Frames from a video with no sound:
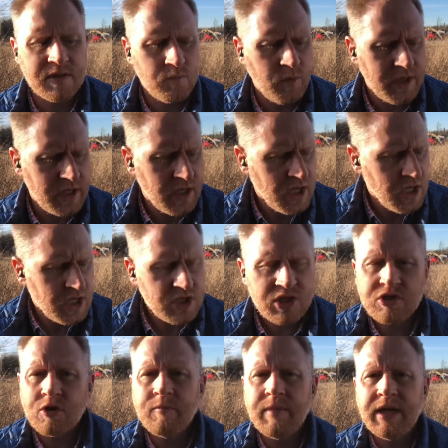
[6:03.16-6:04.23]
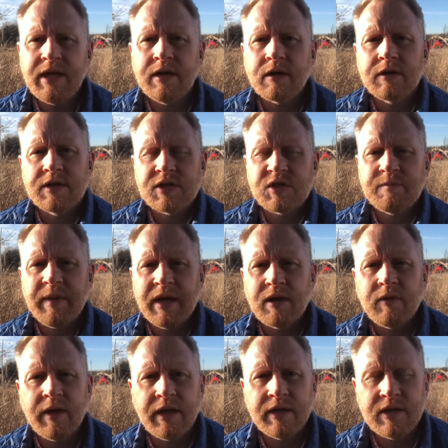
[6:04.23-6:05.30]
when so many are
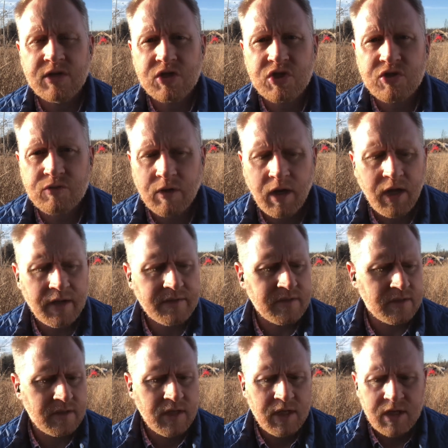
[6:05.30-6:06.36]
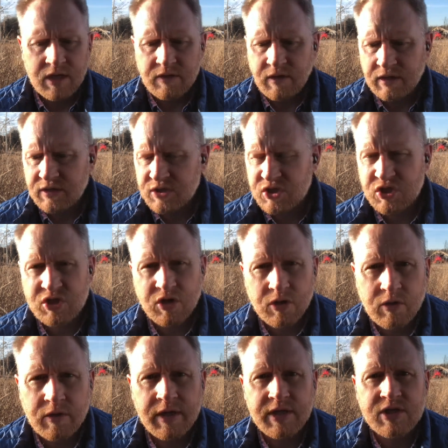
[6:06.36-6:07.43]
despairing and distraught and
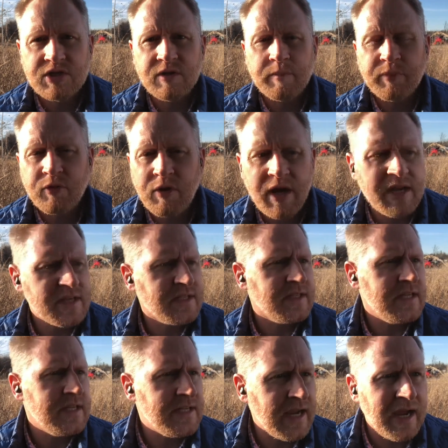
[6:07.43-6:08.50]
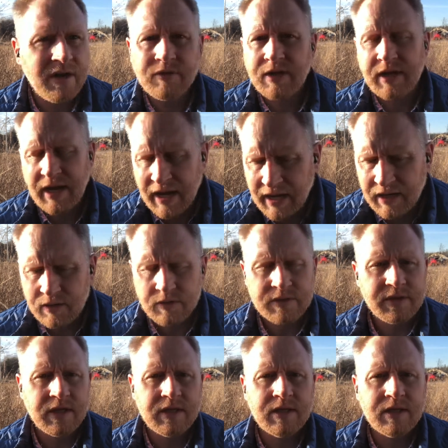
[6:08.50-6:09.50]
discouraged, depressed and down and out,